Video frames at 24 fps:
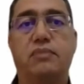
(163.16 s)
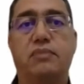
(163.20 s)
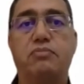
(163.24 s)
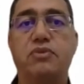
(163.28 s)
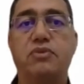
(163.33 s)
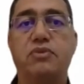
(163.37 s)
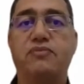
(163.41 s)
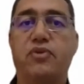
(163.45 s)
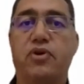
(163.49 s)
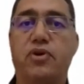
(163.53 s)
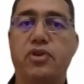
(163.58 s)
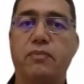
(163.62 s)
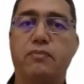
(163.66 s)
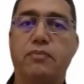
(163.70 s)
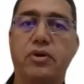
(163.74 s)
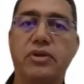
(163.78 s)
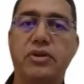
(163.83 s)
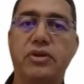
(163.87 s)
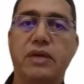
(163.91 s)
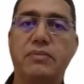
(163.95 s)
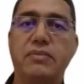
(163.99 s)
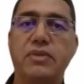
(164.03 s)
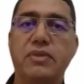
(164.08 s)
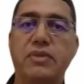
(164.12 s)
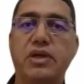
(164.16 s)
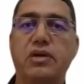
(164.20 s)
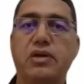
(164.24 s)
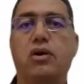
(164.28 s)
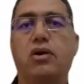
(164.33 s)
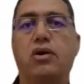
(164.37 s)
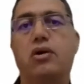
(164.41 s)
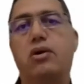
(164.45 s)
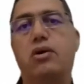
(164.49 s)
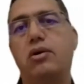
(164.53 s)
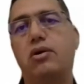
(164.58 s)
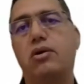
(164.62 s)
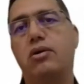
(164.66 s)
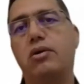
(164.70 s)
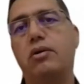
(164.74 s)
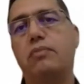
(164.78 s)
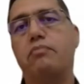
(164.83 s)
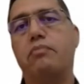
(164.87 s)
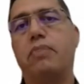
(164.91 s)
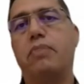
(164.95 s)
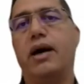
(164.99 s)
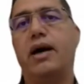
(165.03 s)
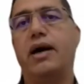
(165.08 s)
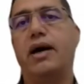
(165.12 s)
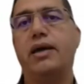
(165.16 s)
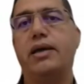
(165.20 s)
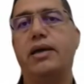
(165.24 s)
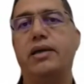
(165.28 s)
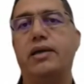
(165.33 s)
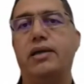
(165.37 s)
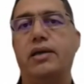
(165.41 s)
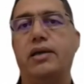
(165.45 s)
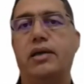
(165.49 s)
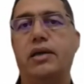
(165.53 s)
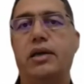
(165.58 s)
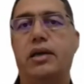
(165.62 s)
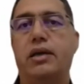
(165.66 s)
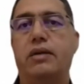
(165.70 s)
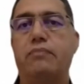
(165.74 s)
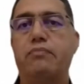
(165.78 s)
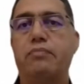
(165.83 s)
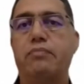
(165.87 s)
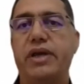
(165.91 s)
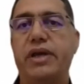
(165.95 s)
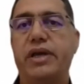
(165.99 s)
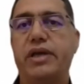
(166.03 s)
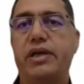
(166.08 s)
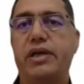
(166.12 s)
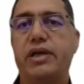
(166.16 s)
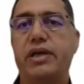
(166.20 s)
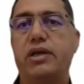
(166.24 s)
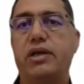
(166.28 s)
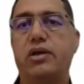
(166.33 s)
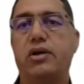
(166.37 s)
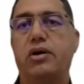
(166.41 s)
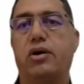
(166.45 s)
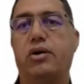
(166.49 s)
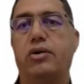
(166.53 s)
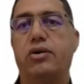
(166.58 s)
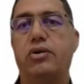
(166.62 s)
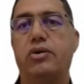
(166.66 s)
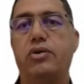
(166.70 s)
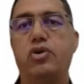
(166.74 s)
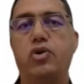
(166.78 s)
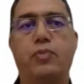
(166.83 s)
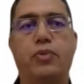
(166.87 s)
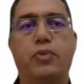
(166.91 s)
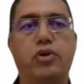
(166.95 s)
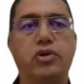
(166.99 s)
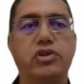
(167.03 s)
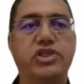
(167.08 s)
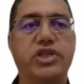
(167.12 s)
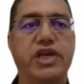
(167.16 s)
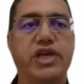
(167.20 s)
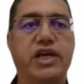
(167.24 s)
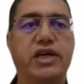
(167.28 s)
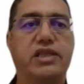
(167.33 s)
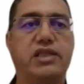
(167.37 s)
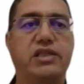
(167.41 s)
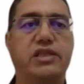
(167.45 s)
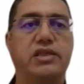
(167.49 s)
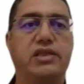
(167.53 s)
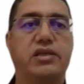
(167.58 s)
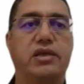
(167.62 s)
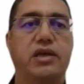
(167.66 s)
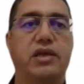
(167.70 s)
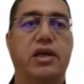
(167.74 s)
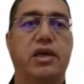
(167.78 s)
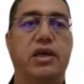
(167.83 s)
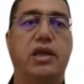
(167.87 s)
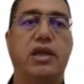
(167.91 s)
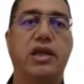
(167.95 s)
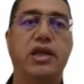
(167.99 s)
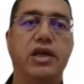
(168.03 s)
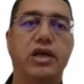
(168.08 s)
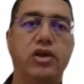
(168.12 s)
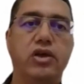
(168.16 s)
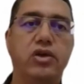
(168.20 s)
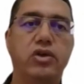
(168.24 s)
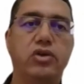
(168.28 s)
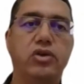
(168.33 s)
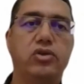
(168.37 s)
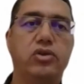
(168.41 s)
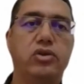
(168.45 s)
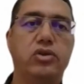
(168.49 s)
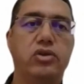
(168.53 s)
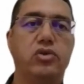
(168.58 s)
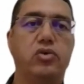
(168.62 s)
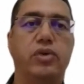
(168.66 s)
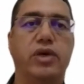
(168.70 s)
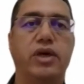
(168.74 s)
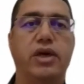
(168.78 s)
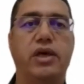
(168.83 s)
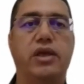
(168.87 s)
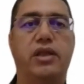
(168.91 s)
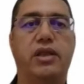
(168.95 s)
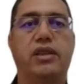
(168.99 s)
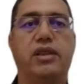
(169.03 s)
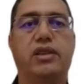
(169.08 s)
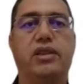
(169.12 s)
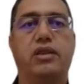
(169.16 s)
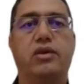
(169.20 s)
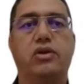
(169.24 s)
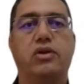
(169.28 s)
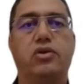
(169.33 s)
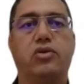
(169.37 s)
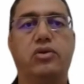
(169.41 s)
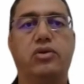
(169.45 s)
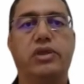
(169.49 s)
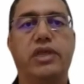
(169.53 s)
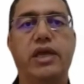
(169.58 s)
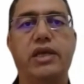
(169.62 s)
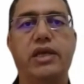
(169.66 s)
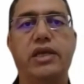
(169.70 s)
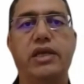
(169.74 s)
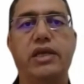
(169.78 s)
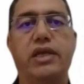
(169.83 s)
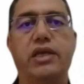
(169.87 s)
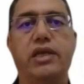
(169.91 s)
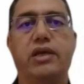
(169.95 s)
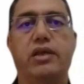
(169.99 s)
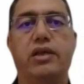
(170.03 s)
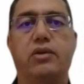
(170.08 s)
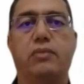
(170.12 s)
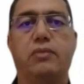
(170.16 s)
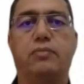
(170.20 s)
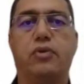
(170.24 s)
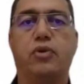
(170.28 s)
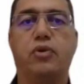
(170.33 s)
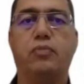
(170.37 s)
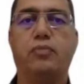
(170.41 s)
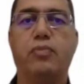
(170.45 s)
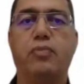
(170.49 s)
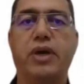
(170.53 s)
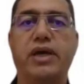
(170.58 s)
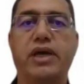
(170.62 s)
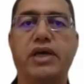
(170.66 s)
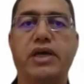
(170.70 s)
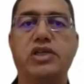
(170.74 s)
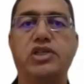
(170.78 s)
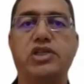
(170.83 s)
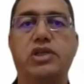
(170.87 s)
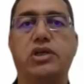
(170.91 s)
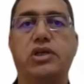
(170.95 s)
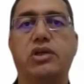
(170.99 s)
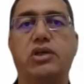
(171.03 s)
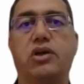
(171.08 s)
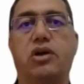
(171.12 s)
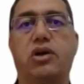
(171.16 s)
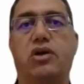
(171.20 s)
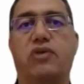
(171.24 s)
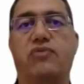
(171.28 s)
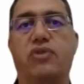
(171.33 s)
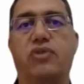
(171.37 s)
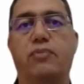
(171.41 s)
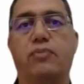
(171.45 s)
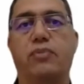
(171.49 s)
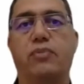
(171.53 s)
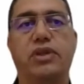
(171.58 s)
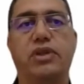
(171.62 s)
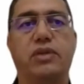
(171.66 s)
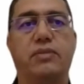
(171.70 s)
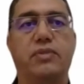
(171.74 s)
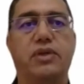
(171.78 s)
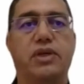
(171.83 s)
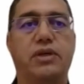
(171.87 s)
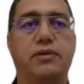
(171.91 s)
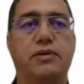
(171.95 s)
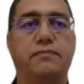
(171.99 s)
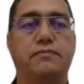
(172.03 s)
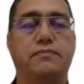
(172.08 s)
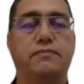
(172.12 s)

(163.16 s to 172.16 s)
before the pandemic or by embarking on a new project linked with containing the propagation of the pandemic.